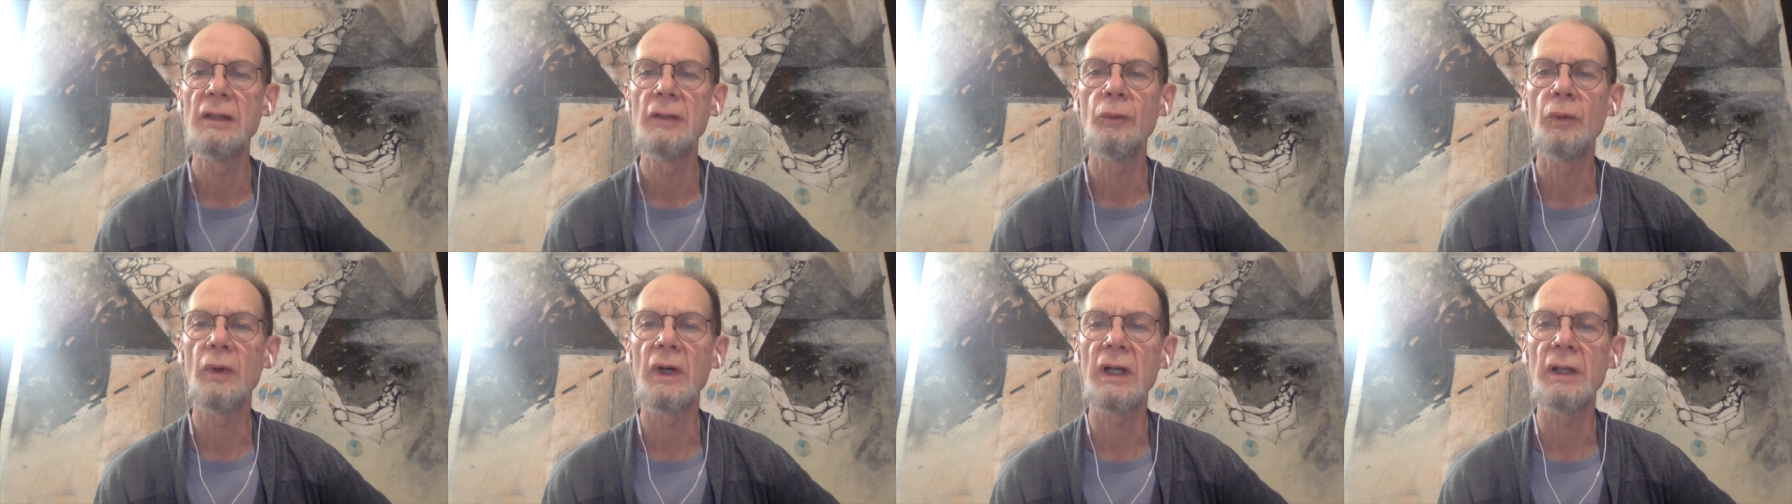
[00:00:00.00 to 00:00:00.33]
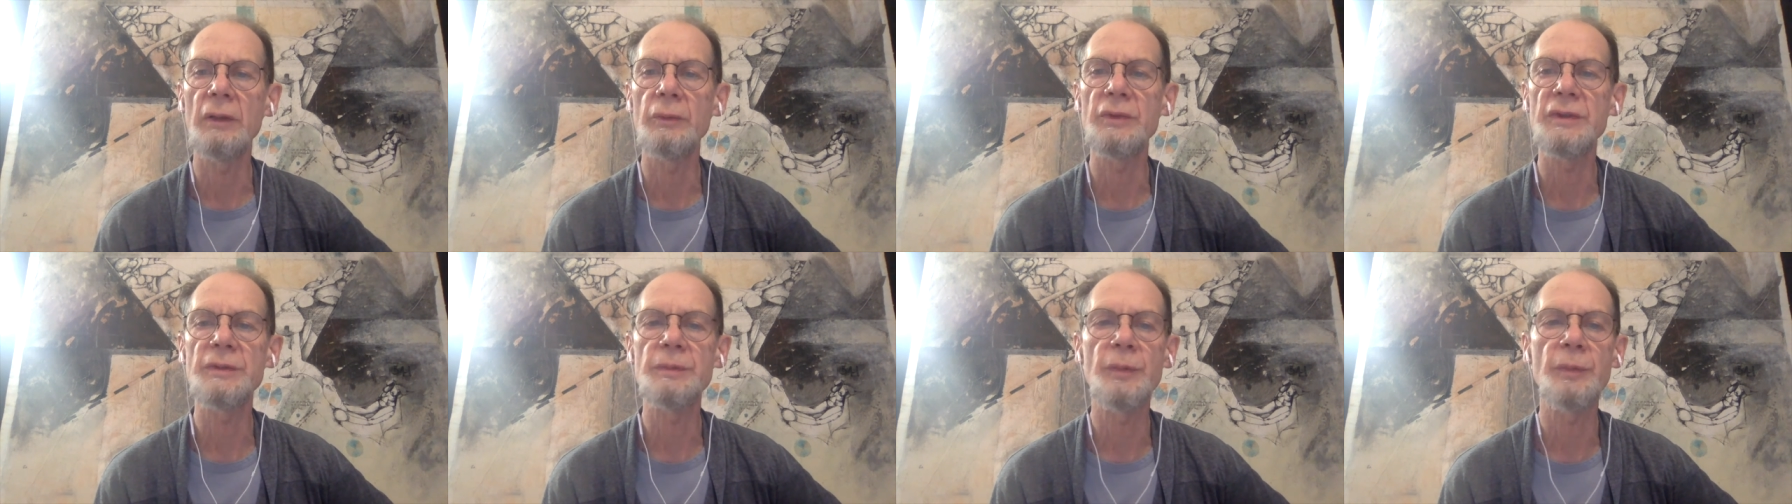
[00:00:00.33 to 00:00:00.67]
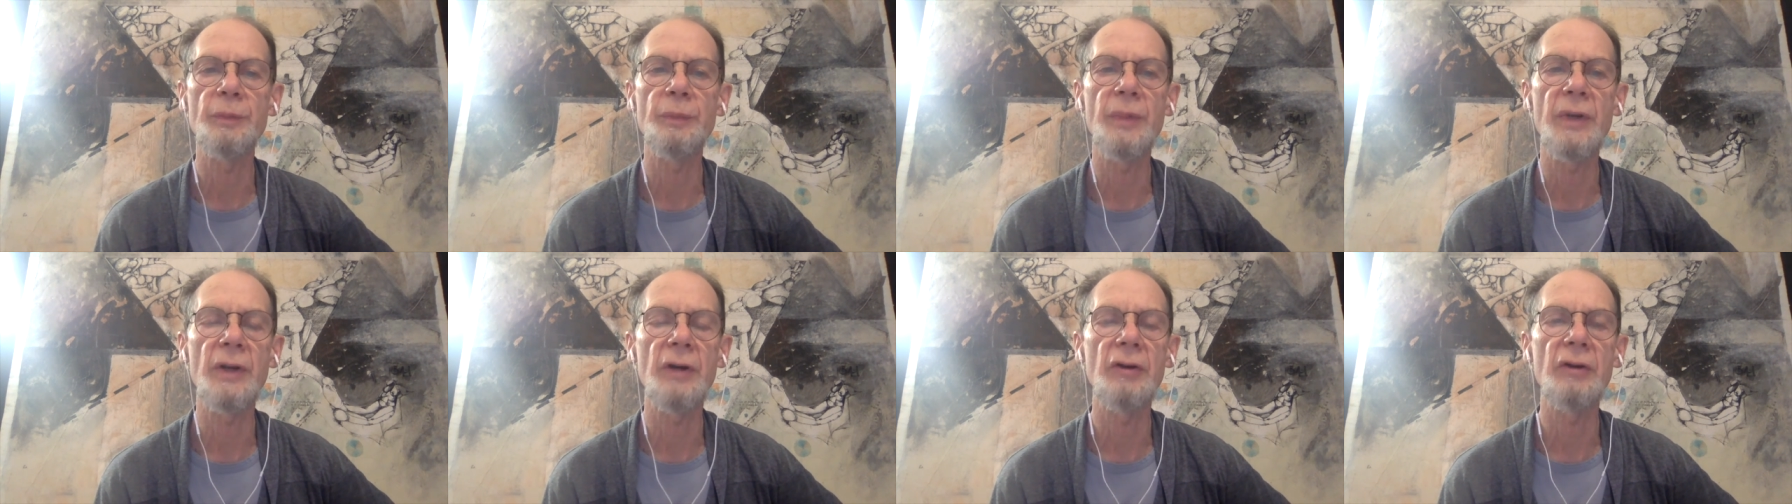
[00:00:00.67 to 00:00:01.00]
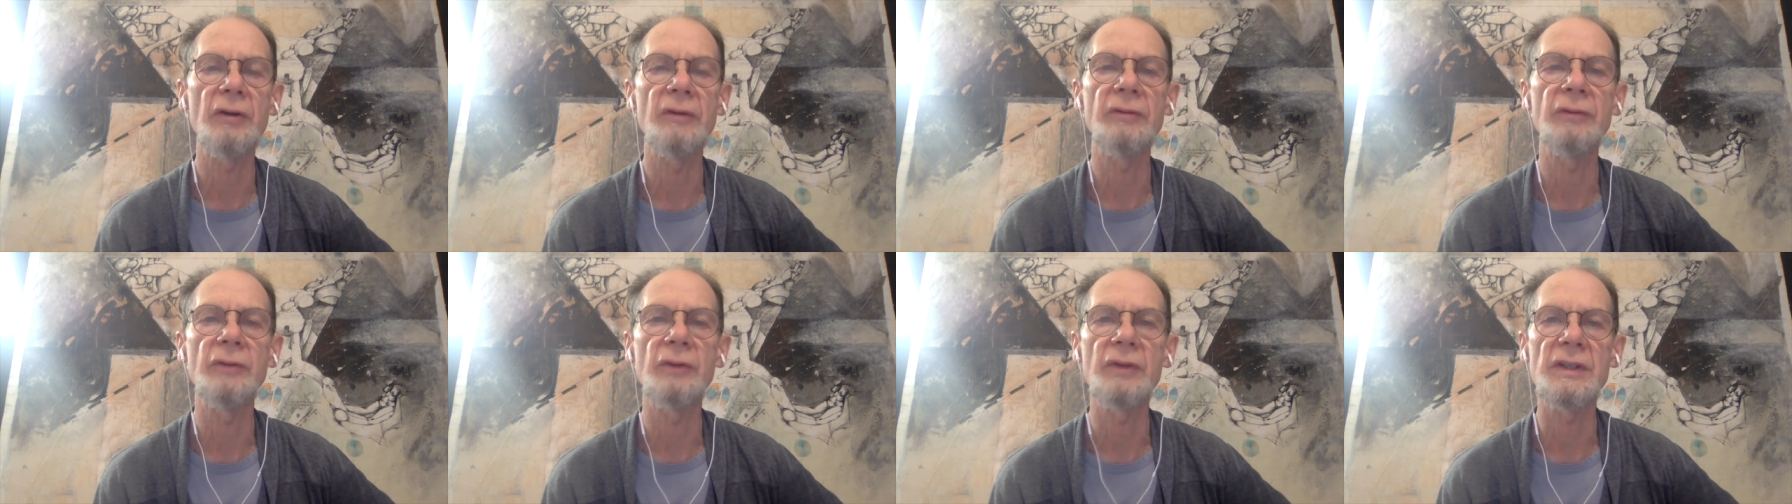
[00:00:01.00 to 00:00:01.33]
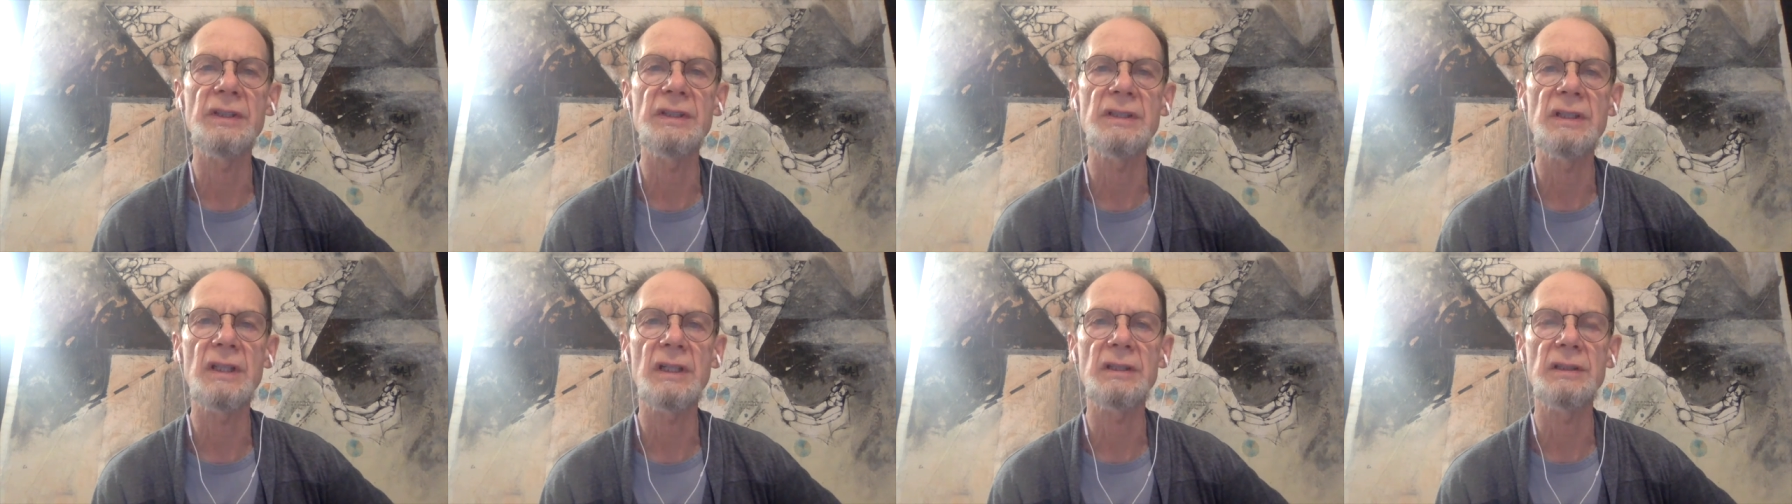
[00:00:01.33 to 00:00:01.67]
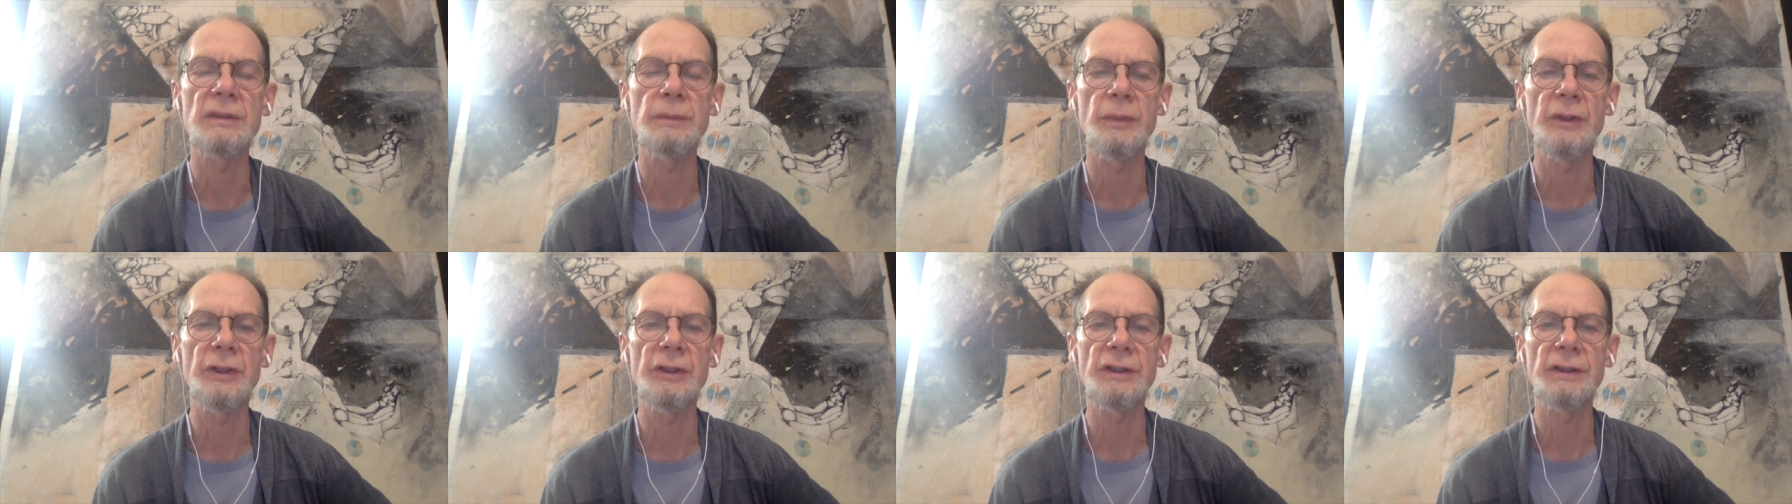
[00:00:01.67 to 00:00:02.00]
while he was preparing for this
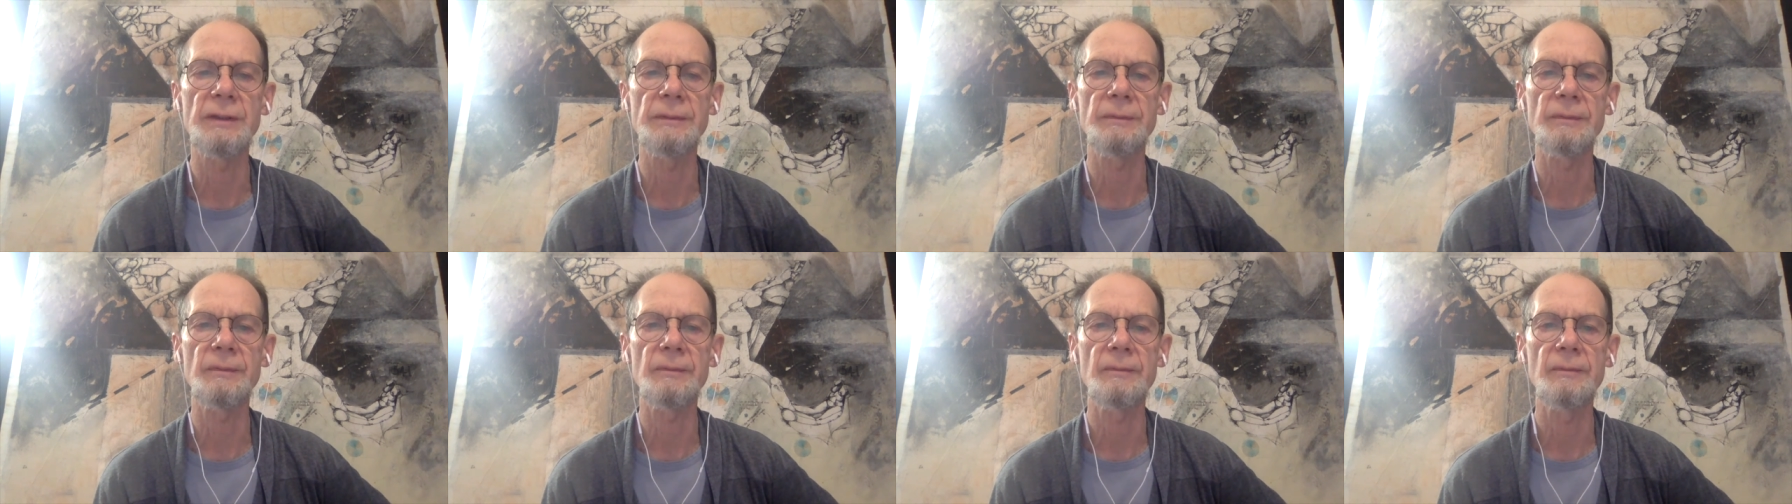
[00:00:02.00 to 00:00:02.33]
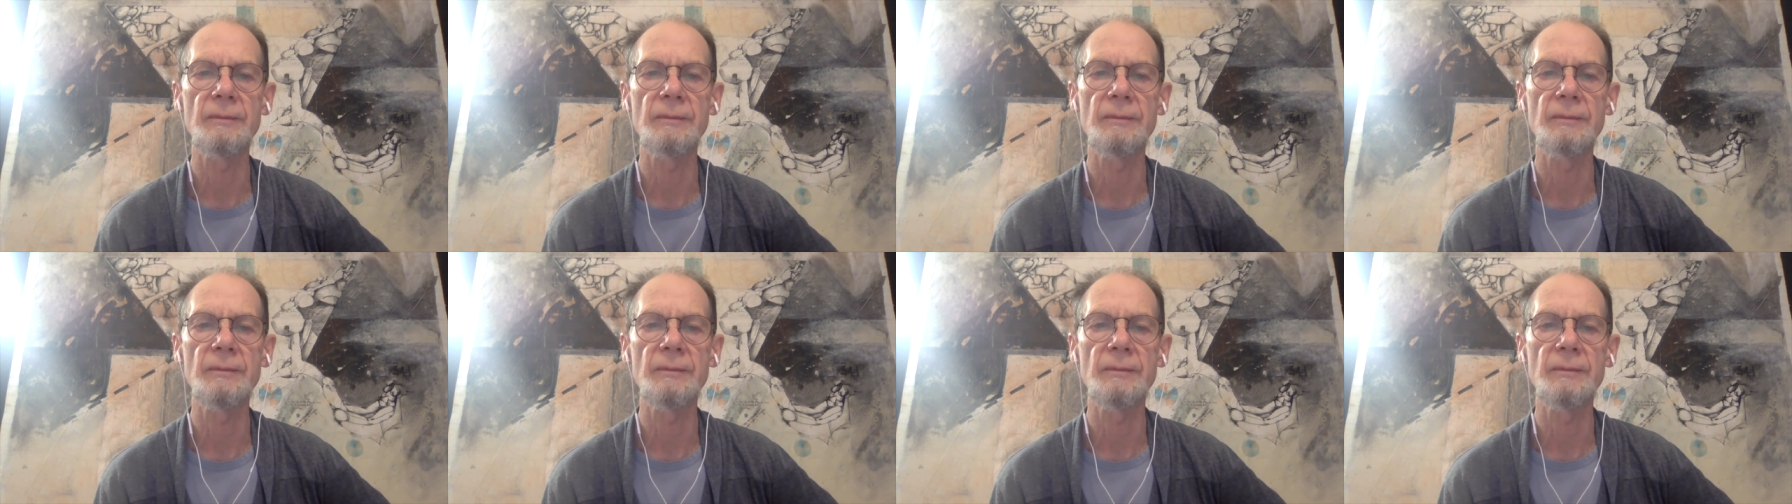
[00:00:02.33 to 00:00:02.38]
exhibition,